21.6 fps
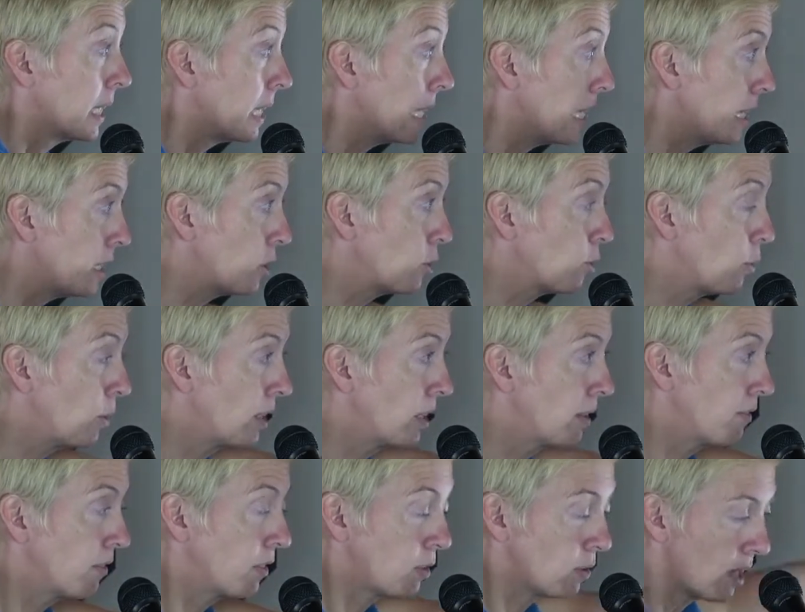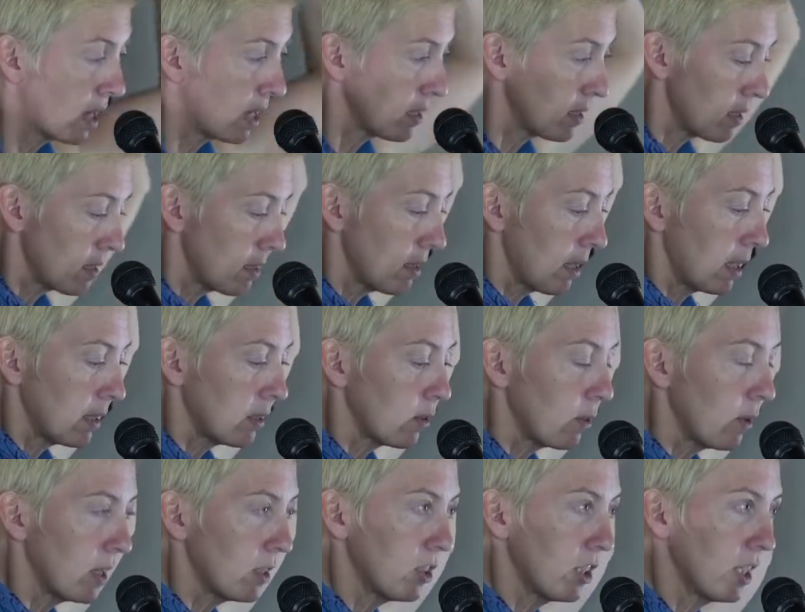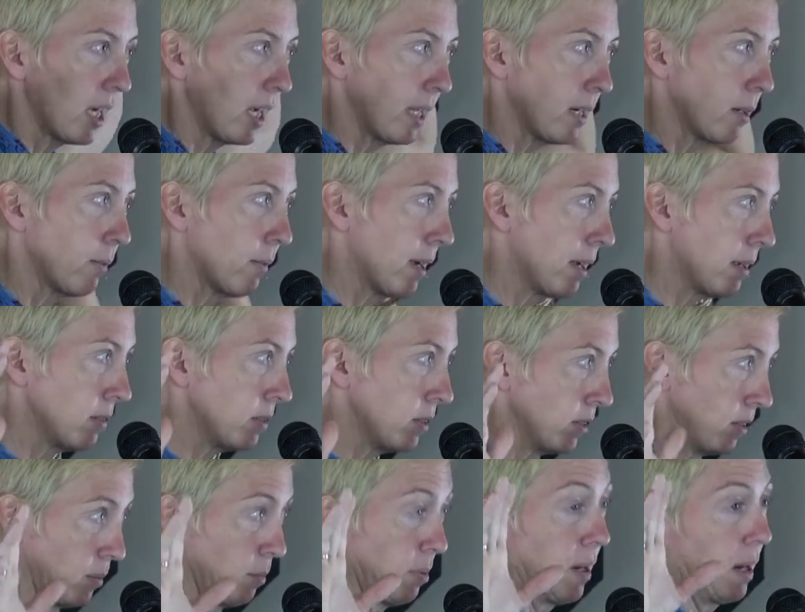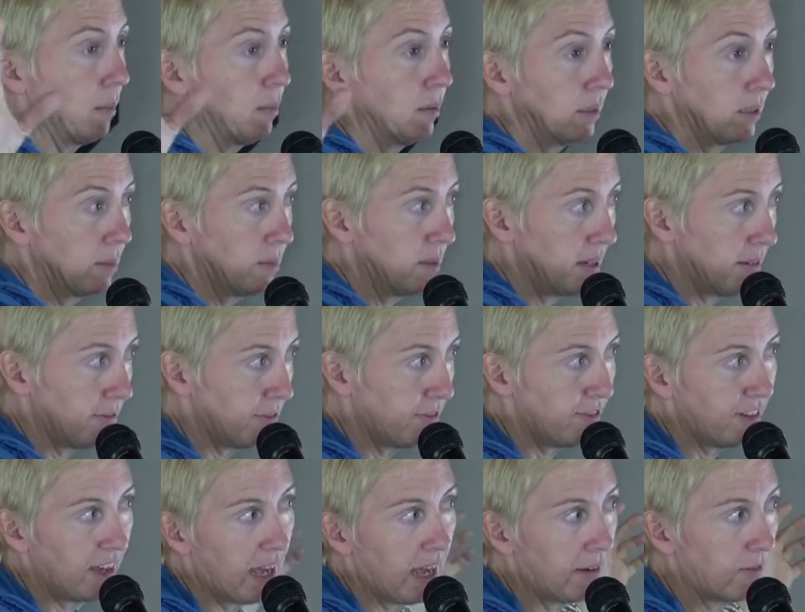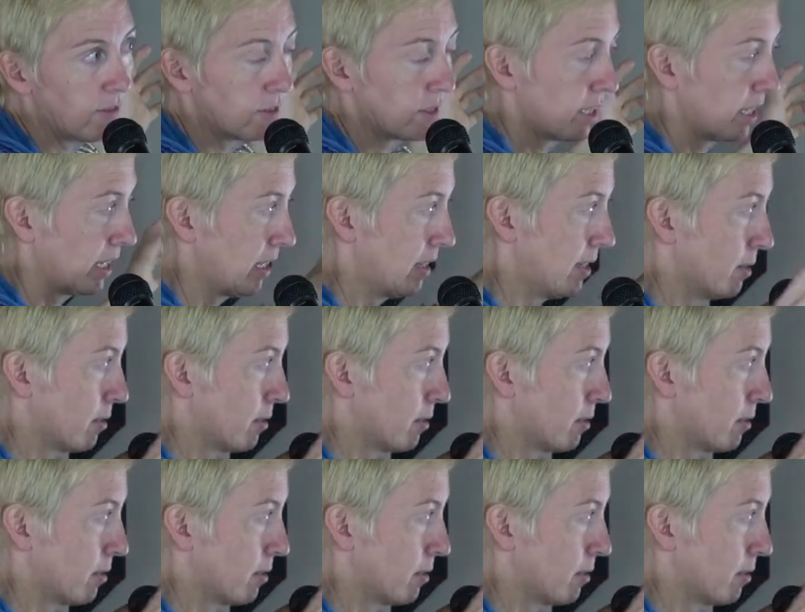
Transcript: Each one of you has a Sasquatch guide around you, and probably about 5 or 10.